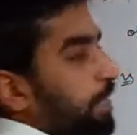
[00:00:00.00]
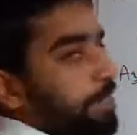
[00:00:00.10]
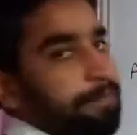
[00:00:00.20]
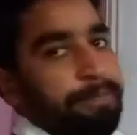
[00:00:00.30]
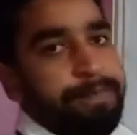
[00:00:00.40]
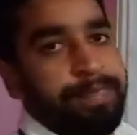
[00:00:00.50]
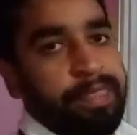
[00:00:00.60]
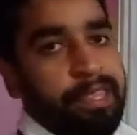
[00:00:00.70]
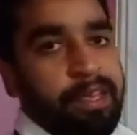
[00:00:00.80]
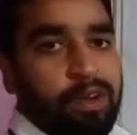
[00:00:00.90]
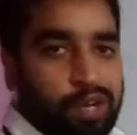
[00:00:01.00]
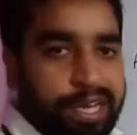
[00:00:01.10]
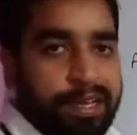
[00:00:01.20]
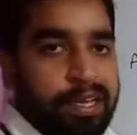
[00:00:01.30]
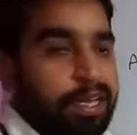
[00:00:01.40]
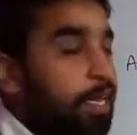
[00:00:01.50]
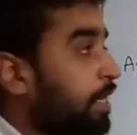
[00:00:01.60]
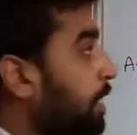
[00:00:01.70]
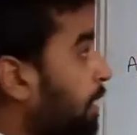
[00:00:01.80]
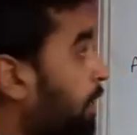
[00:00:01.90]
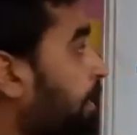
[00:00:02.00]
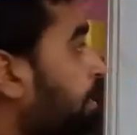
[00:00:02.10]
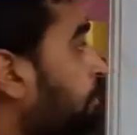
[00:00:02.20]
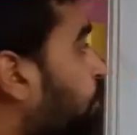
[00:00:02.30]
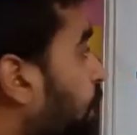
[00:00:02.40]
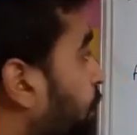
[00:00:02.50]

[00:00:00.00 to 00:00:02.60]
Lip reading: B. Okay, and when